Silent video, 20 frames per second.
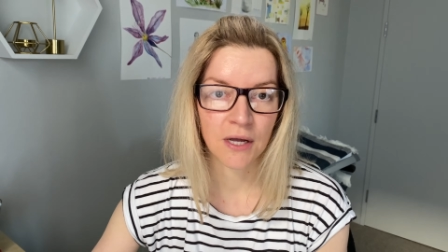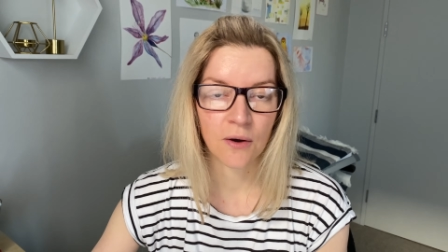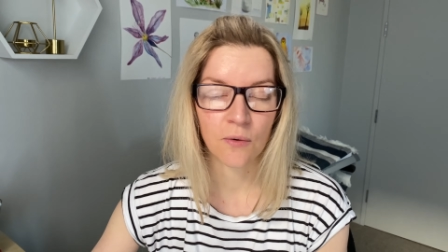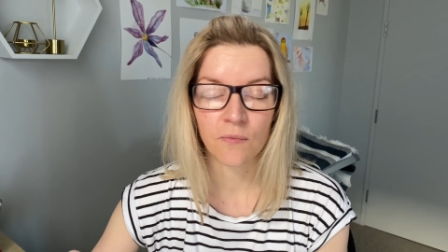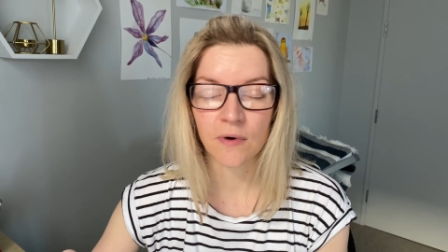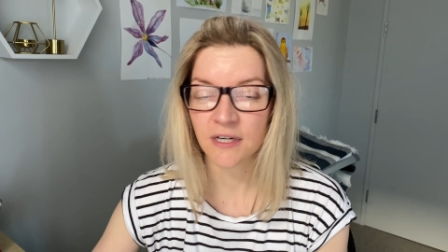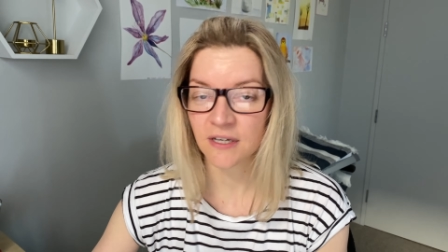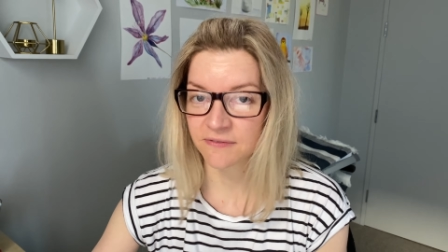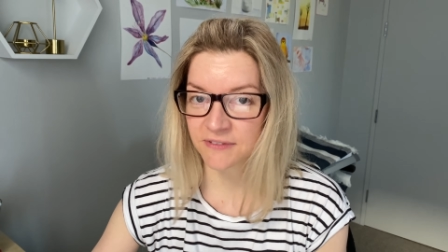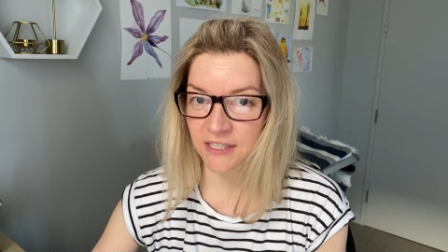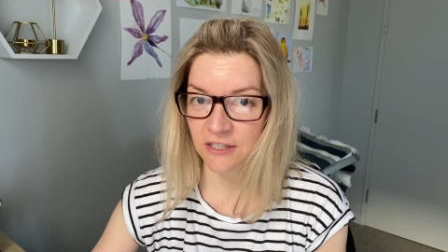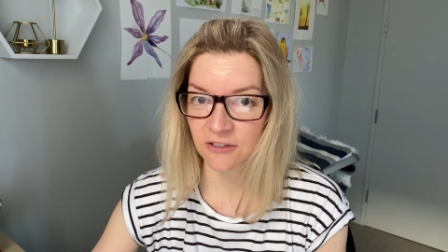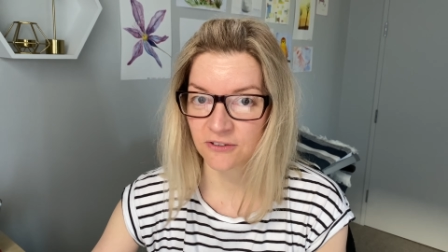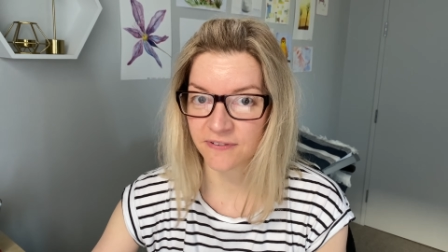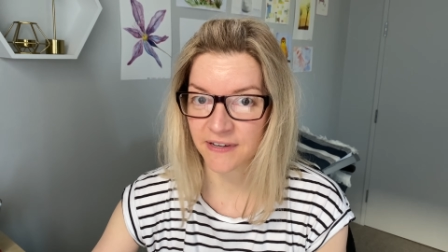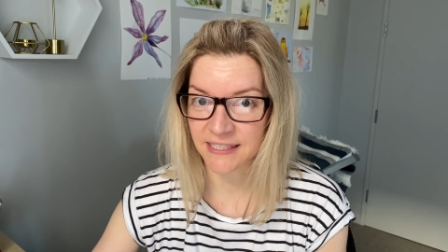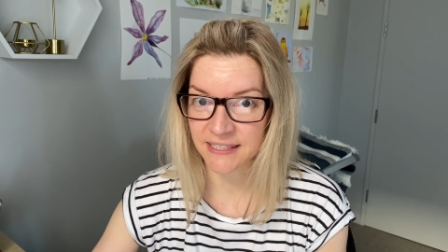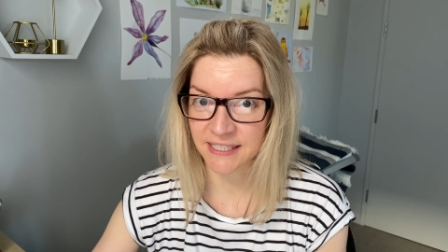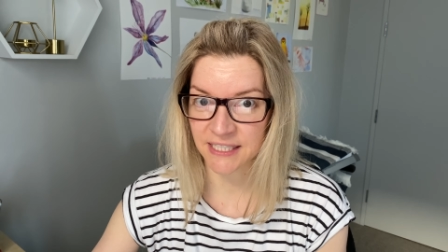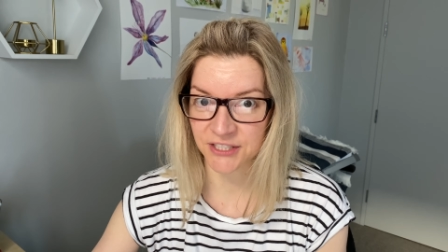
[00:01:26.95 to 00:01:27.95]
One of the
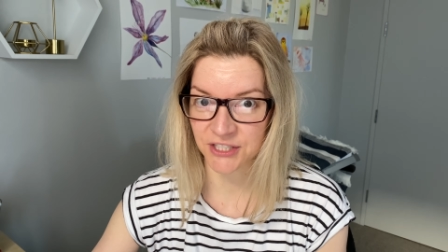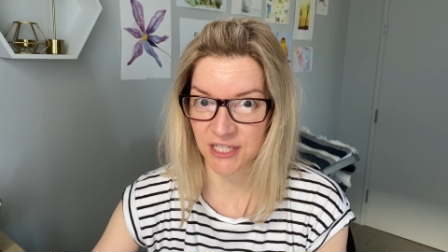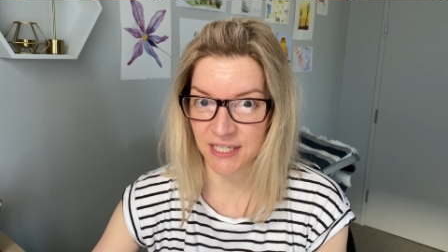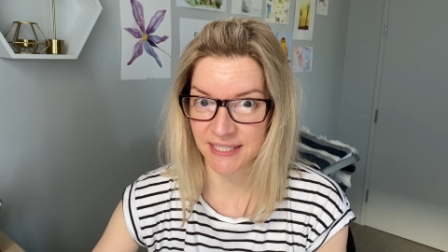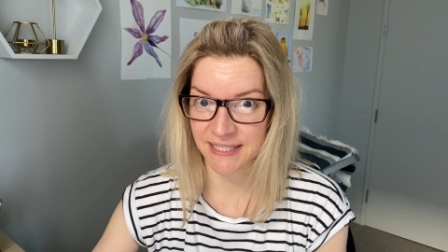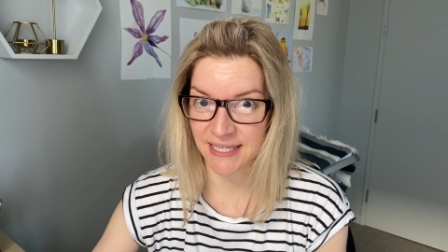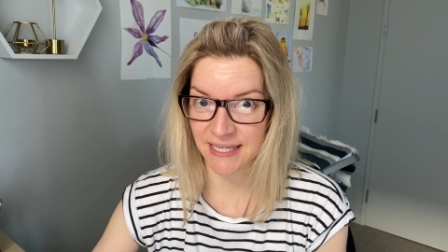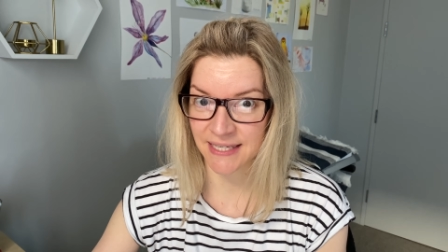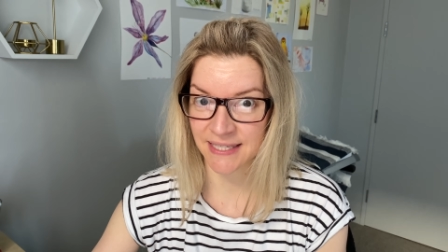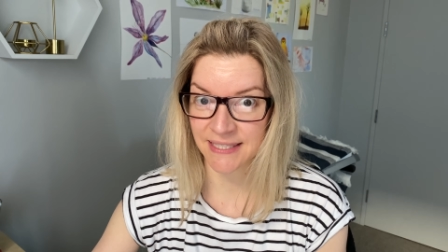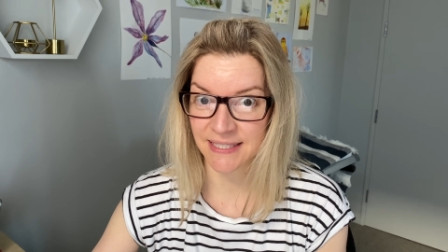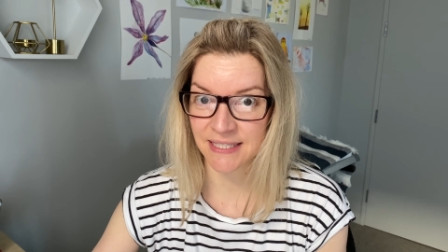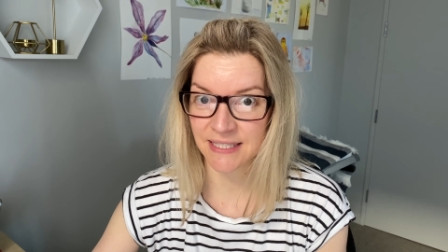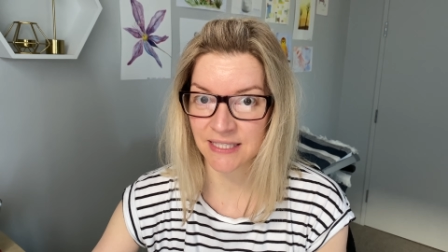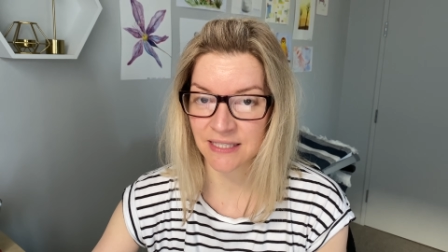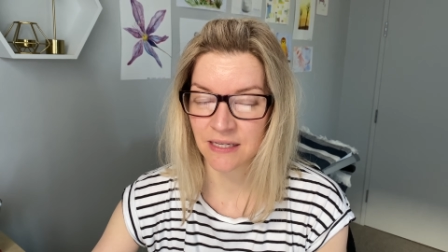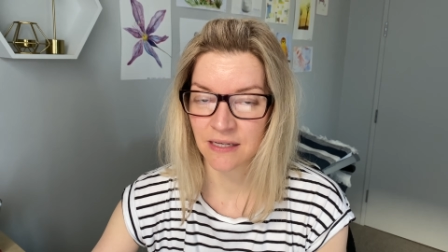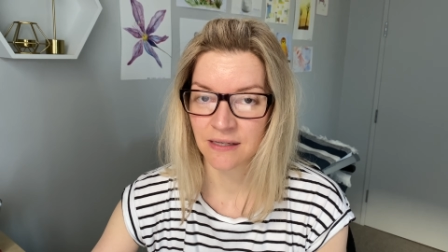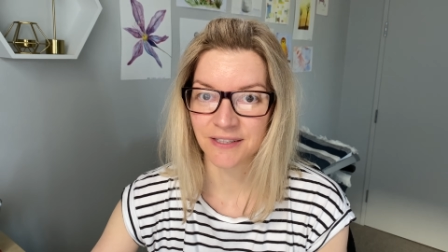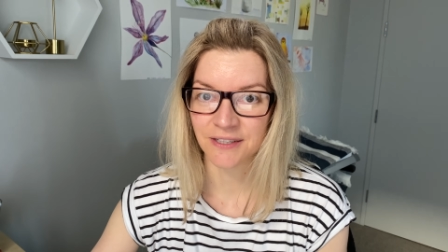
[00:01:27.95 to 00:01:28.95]
advantages is
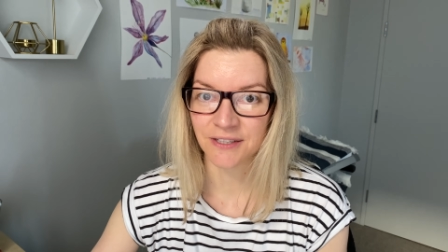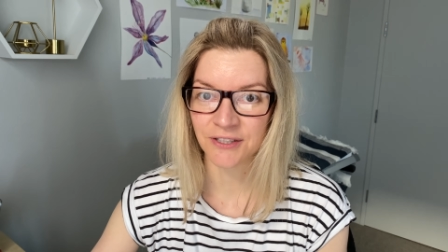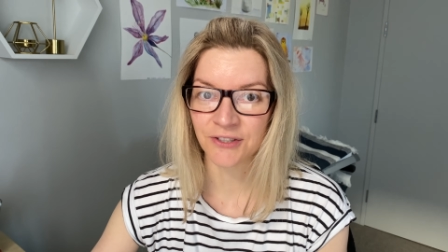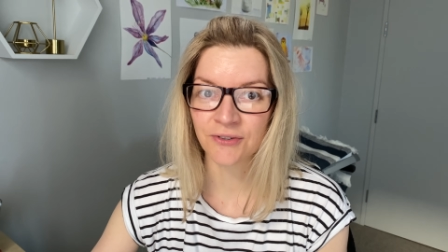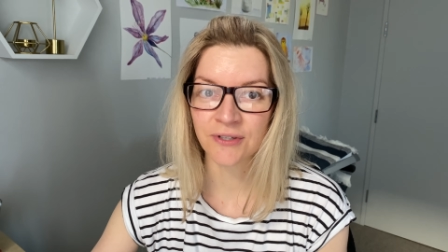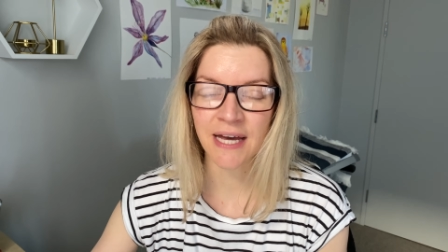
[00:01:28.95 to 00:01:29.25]
you